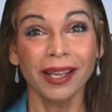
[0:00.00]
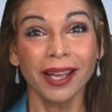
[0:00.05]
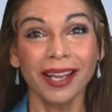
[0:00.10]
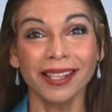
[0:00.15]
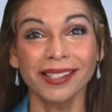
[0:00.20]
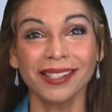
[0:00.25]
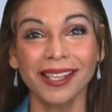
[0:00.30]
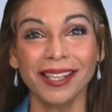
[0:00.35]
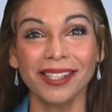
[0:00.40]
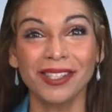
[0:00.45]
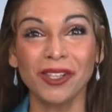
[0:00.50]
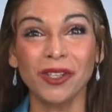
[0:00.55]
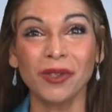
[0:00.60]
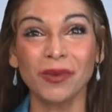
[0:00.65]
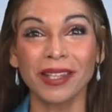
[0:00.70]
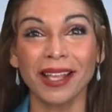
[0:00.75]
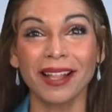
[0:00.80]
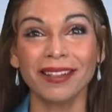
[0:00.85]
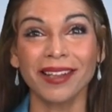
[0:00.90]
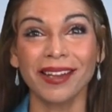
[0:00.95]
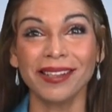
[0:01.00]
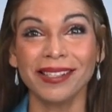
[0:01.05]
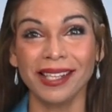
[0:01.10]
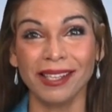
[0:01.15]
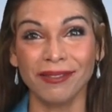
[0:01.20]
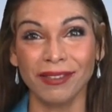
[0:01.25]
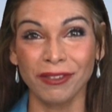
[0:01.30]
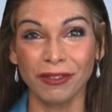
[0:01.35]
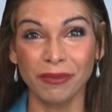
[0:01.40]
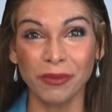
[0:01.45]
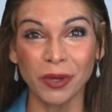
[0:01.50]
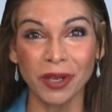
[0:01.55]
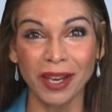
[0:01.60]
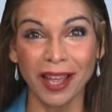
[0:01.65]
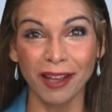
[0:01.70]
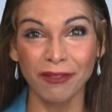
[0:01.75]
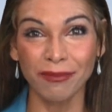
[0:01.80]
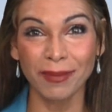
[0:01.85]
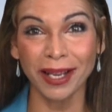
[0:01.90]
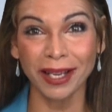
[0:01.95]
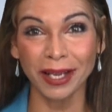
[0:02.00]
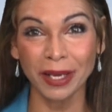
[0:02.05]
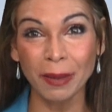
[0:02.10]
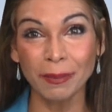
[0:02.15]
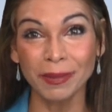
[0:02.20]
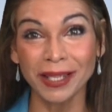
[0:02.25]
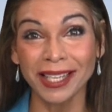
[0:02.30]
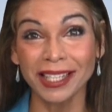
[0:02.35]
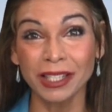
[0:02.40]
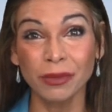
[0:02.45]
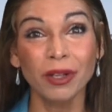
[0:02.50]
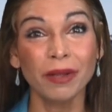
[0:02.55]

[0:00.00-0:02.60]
And stay tuned with Kalkine T V for more live market updates.